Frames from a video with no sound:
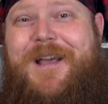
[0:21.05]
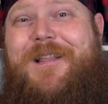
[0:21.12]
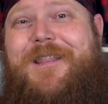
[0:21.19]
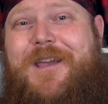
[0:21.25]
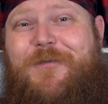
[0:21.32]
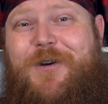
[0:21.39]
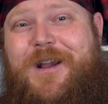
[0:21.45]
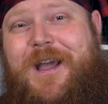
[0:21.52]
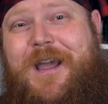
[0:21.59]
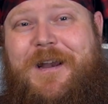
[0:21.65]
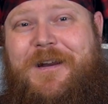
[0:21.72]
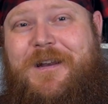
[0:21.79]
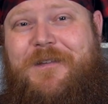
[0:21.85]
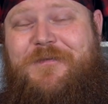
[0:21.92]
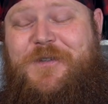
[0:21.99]
They were
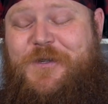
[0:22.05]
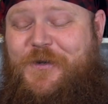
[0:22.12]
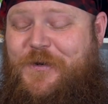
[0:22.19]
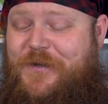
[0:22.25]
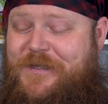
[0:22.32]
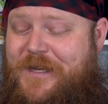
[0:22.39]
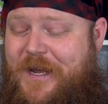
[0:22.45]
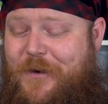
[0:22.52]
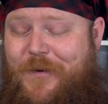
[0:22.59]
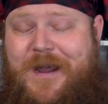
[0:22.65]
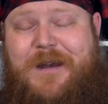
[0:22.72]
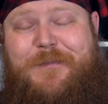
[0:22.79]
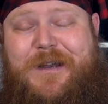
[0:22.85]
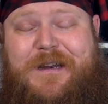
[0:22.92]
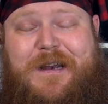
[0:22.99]
kind enough to say,
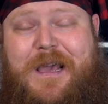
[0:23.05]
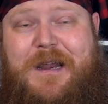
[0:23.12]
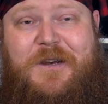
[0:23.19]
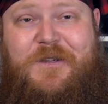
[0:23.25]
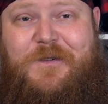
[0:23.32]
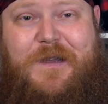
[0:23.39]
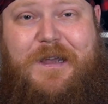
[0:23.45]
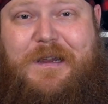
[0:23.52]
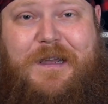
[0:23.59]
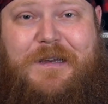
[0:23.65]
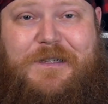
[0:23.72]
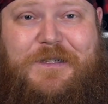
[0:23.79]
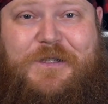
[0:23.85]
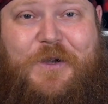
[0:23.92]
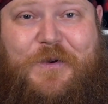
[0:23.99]
wait a minute,
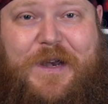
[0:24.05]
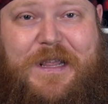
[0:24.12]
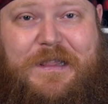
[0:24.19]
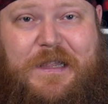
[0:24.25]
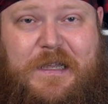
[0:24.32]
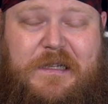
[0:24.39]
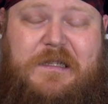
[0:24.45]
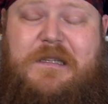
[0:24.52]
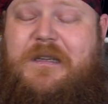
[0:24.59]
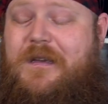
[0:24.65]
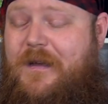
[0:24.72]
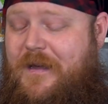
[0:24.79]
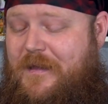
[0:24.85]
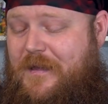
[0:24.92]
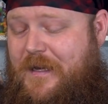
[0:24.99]
I just don't need this.
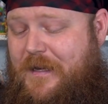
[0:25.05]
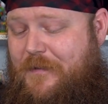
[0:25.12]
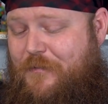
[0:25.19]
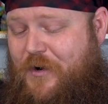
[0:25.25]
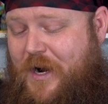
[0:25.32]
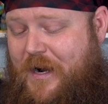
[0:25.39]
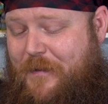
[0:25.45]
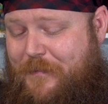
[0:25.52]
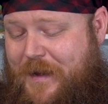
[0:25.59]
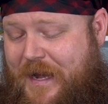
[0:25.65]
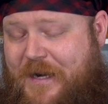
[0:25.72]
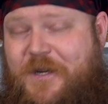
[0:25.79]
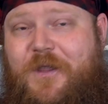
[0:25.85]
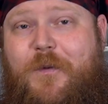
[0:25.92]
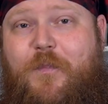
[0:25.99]
And they brought it
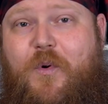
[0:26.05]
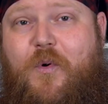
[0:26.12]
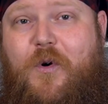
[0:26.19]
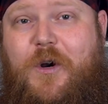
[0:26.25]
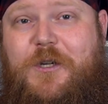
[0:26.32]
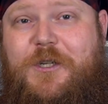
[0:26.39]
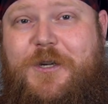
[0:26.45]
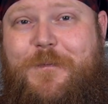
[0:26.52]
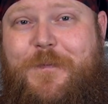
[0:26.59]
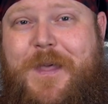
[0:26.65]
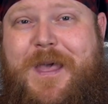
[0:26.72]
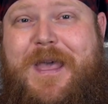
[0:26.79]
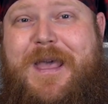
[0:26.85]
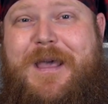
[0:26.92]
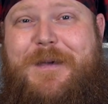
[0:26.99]
back to the porch.
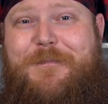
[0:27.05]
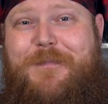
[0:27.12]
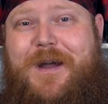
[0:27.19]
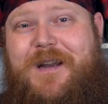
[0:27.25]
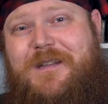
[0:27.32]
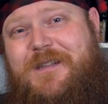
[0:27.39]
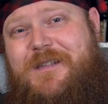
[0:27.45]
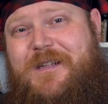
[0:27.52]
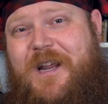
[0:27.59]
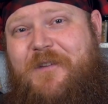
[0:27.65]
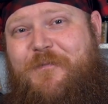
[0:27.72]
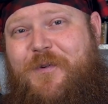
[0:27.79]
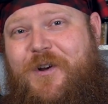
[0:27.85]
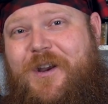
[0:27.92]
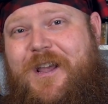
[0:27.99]
But instead
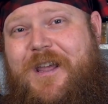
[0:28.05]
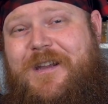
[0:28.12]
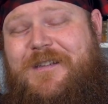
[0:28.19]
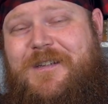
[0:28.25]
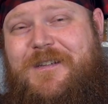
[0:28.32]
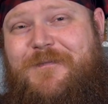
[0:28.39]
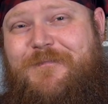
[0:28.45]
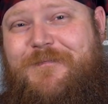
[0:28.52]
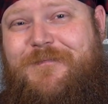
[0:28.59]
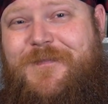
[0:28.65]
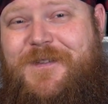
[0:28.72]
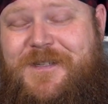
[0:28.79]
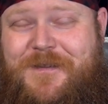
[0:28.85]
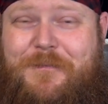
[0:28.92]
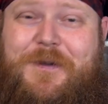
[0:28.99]
of putting it
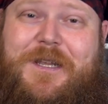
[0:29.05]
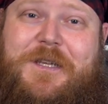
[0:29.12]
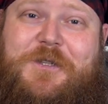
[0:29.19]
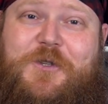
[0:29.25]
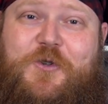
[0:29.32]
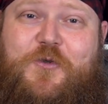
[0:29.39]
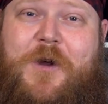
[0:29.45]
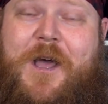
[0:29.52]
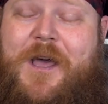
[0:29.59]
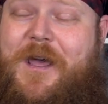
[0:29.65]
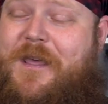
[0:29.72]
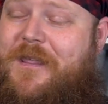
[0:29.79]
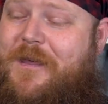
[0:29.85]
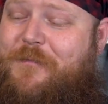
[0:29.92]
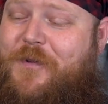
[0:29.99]
someplace
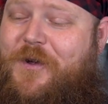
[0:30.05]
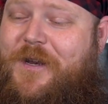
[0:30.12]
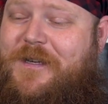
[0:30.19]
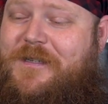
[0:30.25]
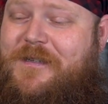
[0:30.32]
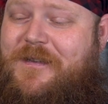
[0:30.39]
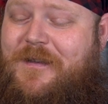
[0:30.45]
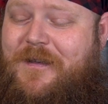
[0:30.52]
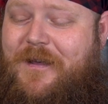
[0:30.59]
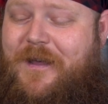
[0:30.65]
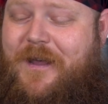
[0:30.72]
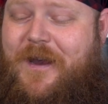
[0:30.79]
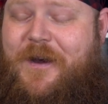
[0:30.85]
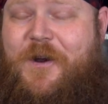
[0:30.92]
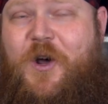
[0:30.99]
dry, they put it
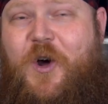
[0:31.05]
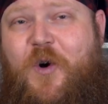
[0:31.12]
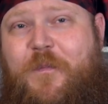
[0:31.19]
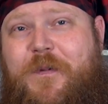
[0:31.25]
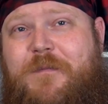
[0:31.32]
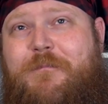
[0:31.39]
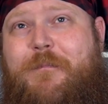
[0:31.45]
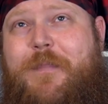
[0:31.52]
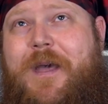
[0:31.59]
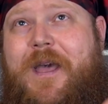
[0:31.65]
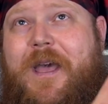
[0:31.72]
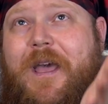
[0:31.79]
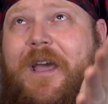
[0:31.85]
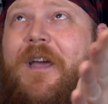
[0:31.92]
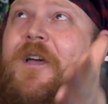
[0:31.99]
in an open
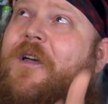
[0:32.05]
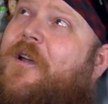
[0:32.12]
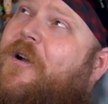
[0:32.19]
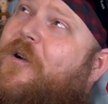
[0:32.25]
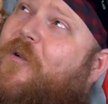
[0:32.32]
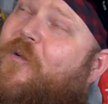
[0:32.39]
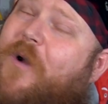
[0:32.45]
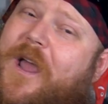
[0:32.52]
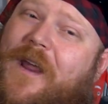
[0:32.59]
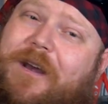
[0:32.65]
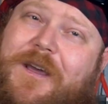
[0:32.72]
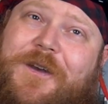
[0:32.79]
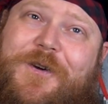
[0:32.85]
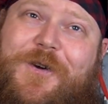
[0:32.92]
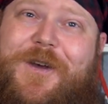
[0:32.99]
bag right
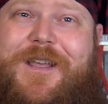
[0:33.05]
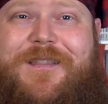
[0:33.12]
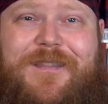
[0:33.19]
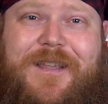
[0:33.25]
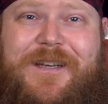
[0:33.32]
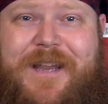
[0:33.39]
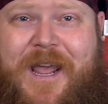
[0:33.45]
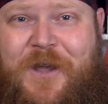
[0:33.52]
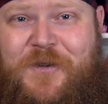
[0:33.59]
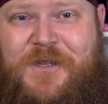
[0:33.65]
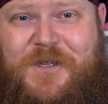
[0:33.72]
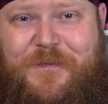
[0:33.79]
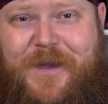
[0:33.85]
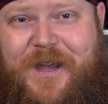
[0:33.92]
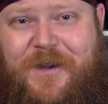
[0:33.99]
underneath the
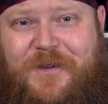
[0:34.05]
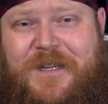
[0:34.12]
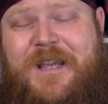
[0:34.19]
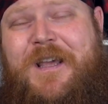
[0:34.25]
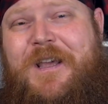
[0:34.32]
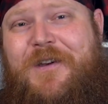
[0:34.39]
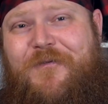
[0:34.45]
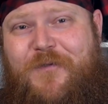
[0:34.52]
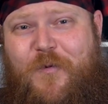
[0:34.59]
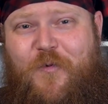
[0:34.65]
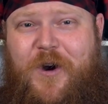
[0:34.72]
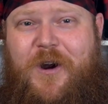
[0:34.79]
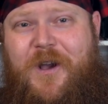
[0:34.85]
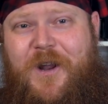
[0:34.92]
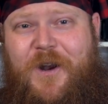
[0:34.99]
downspout from
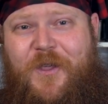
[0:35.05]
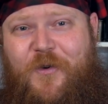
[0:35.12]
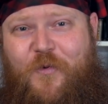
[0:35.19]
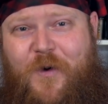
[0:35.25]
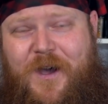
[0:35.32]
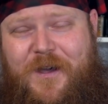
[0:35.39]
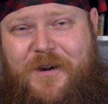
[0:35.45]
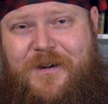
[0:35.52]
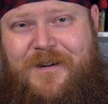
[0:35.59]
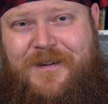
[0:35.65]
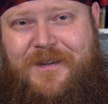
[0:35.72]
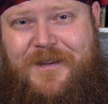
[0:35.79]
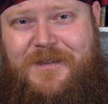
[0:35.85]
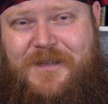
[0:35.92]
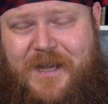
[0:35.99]
where all of the water
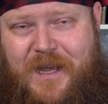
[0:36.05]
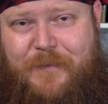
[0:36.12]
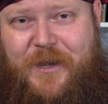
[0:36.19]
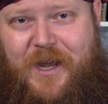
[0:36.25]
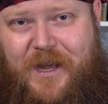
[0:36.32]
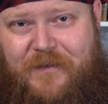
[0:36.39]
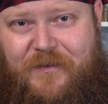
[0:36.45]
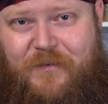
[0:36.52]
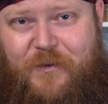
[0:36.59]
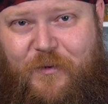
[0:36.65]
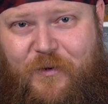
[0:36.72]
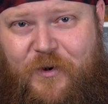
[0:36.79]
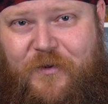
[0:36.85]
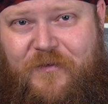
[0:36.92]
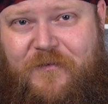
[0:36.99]
is coming off of the
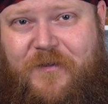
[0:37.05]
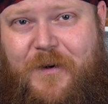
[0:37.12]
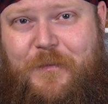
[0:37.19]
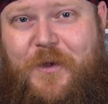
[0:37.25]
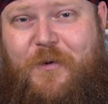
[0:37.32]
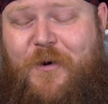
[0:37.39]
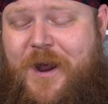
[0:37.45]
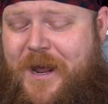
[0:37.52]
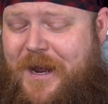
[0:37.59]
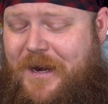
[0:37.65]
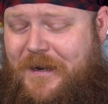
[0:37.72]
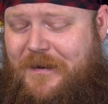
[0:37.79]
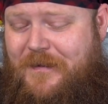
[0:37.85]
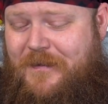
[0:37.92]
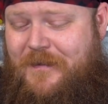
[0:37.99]
roof from the
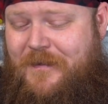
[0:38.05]
rain.